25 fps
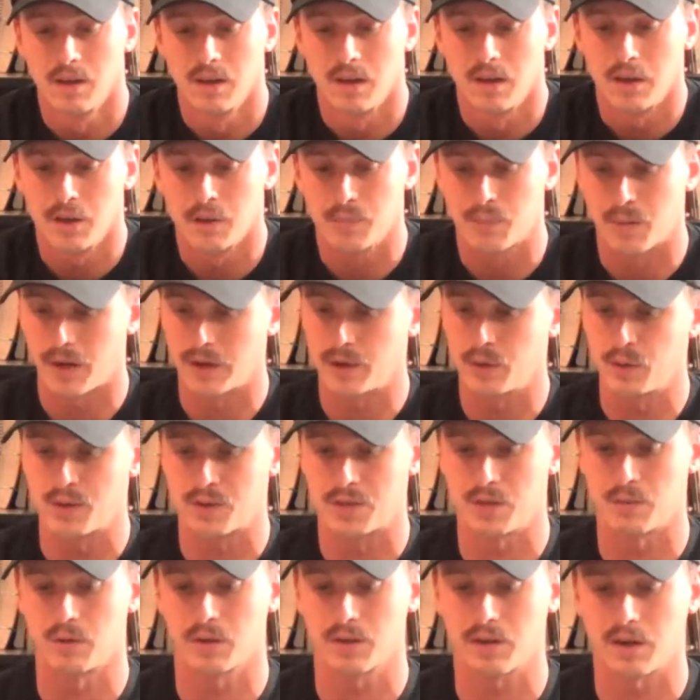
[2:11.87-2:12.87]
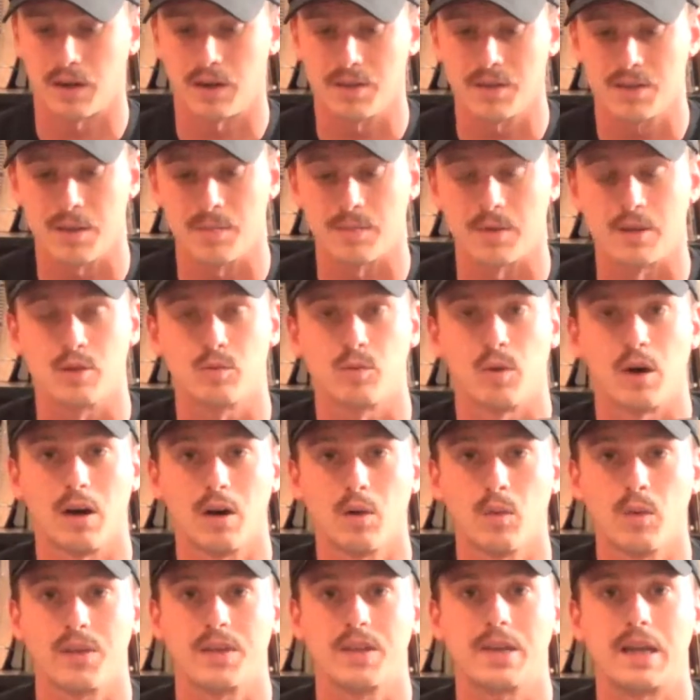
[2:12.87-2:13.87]
You can probably do a similar concept as
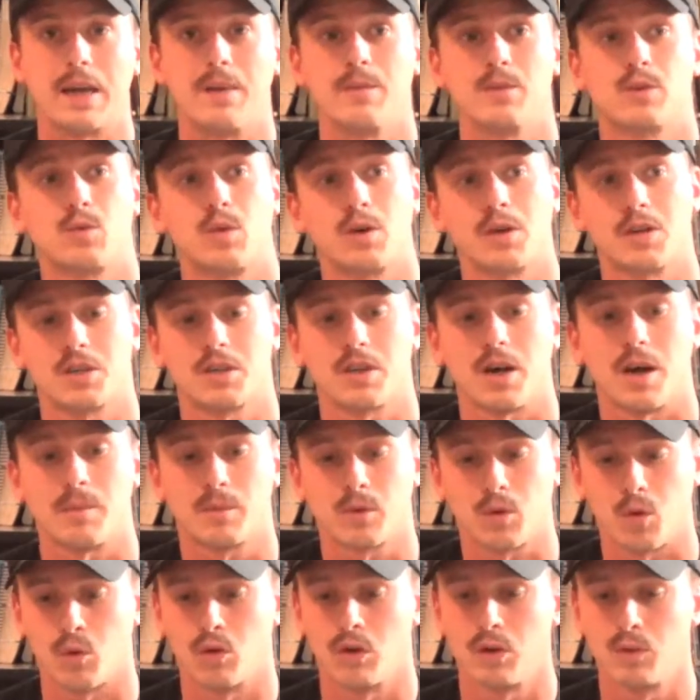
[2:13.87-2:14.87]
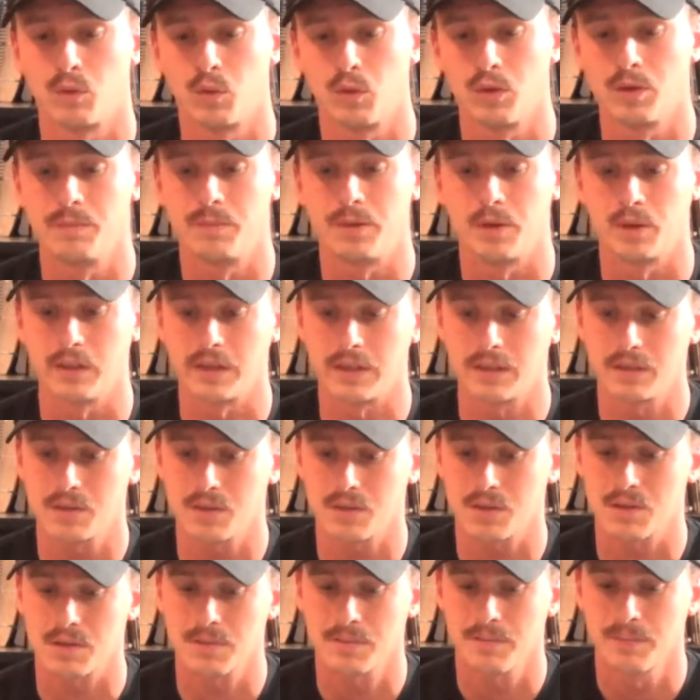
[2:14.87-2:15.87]
well with the Games Workshop corner ruined
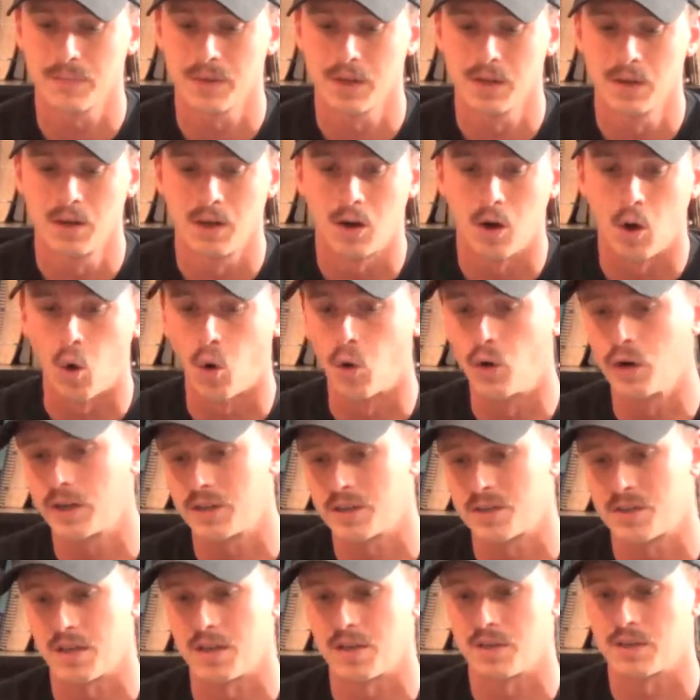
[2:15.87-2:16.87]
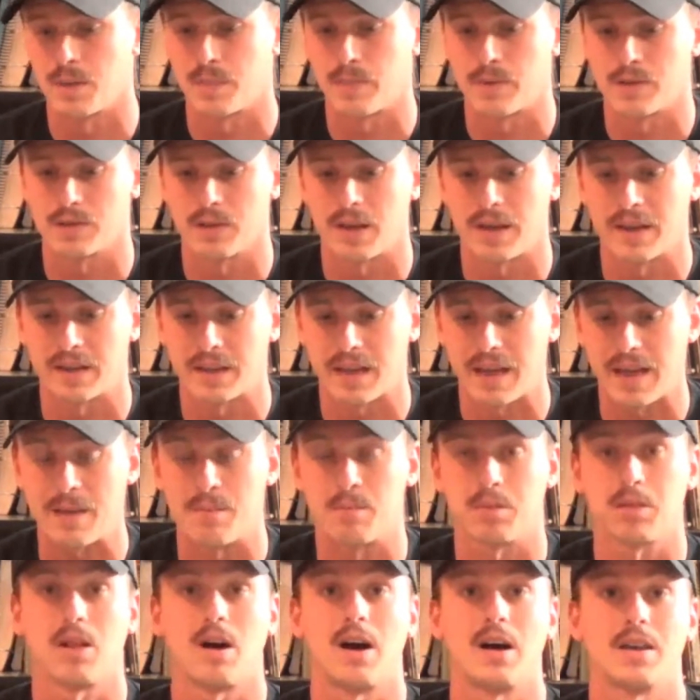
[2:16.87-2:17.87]
buildings, or you can set this up as like a
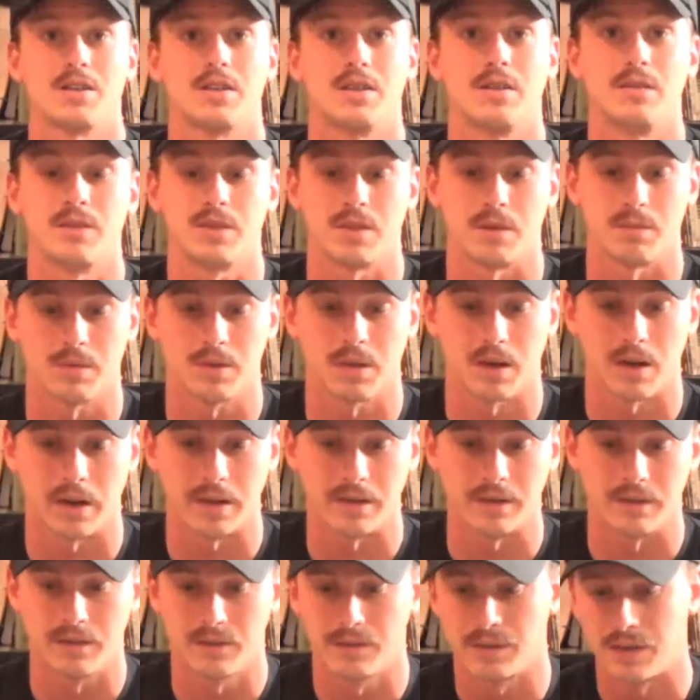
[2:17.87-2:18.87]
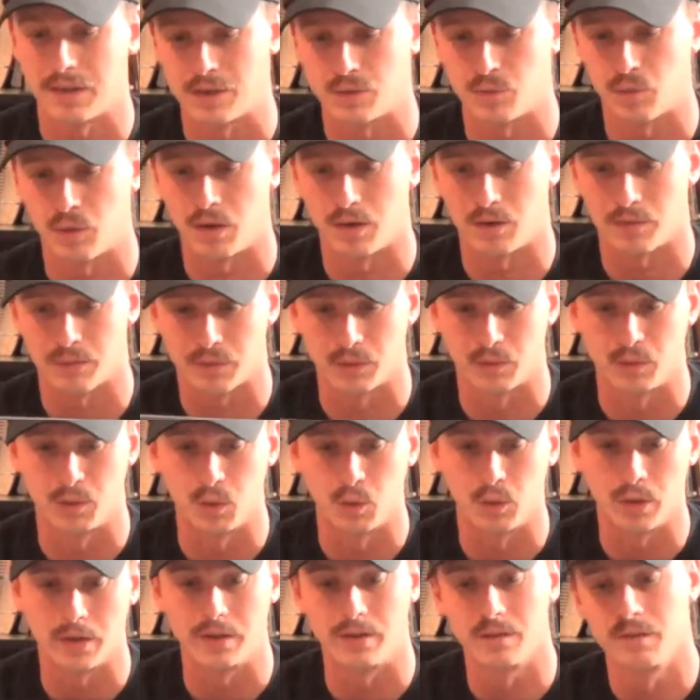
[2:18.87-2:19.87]
plaza of some kind as well for
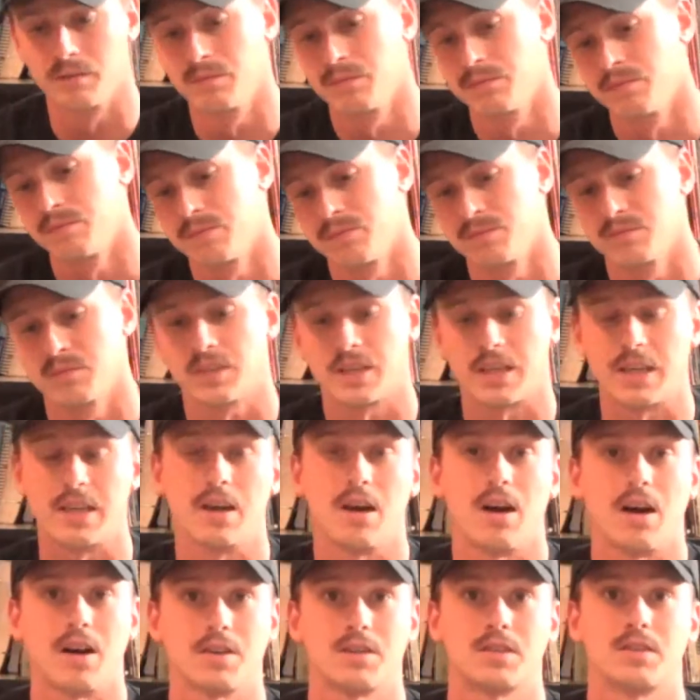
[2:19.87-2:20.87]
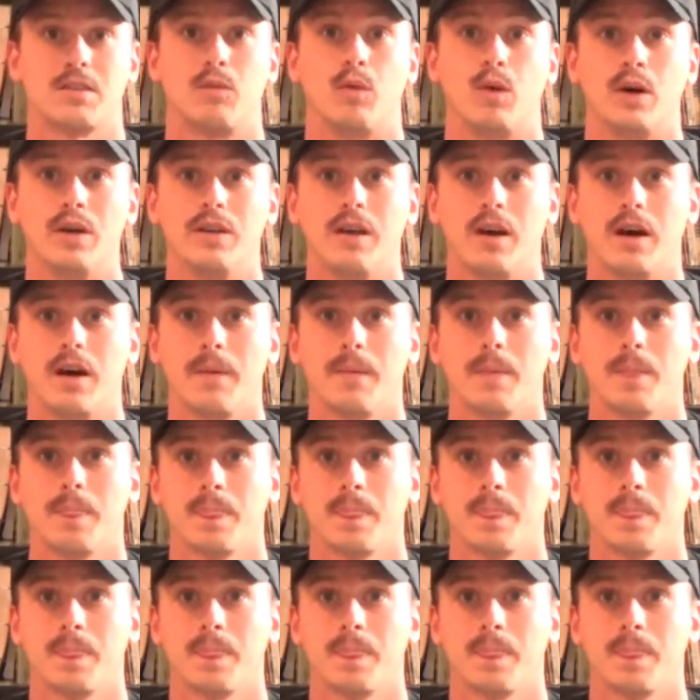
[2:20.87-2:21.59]
ruined kiosks and whatnot.